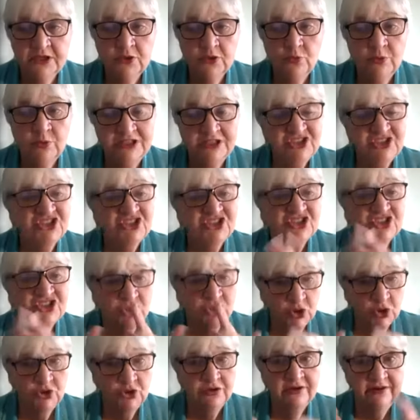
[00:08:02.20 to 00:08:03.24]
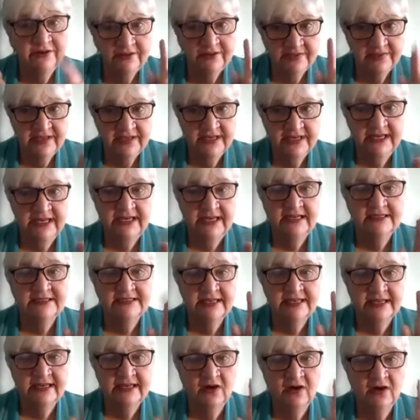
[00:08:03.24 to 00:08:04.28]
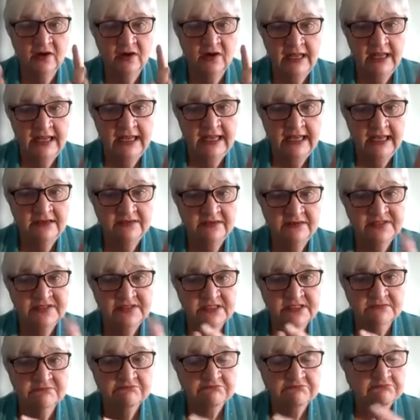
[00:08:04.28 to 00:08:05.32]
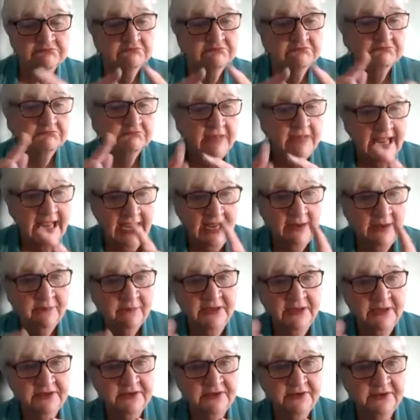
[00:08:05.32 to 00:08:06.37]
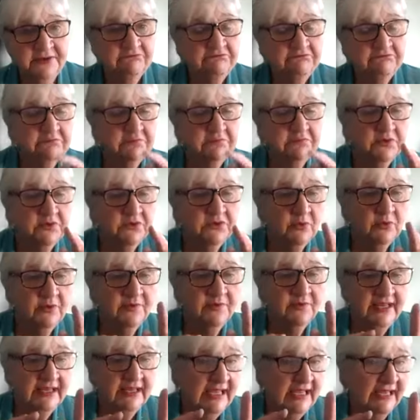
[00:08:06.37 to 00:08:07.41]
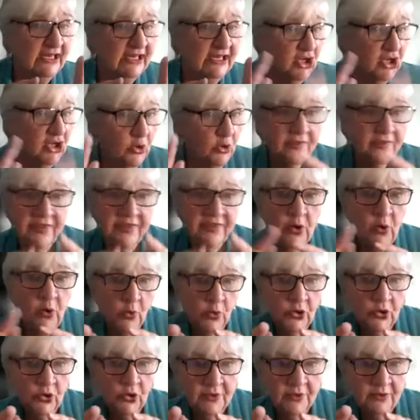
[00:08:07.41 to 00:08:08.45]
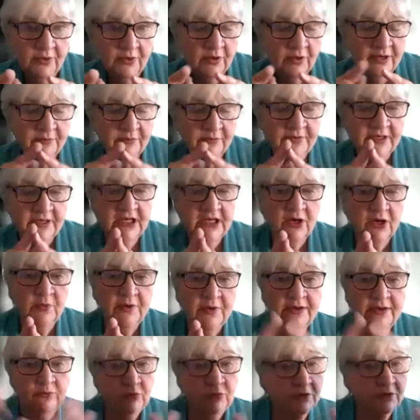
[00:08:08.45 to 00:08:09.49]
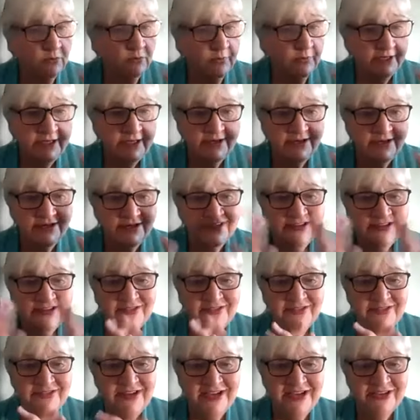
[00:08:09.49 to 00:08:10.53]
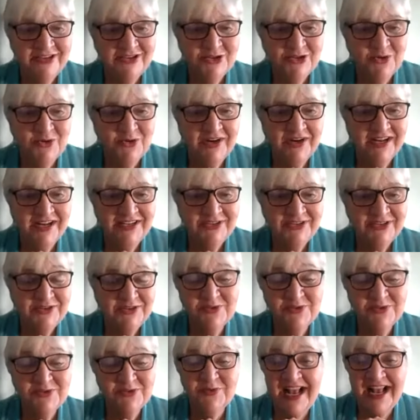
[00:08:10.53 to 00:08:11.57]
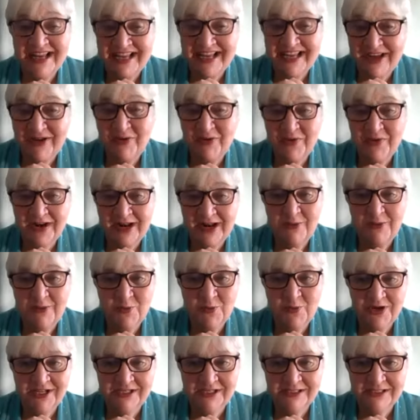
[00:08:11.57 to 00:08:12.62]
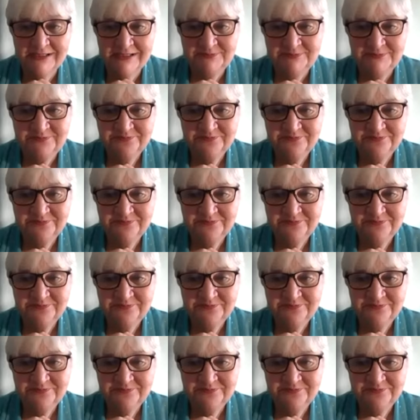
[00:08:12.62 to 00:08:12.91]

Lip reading: when certain things in our lives happen, when they kind of go in the order we want them to go in, a short answer is when I get what I want,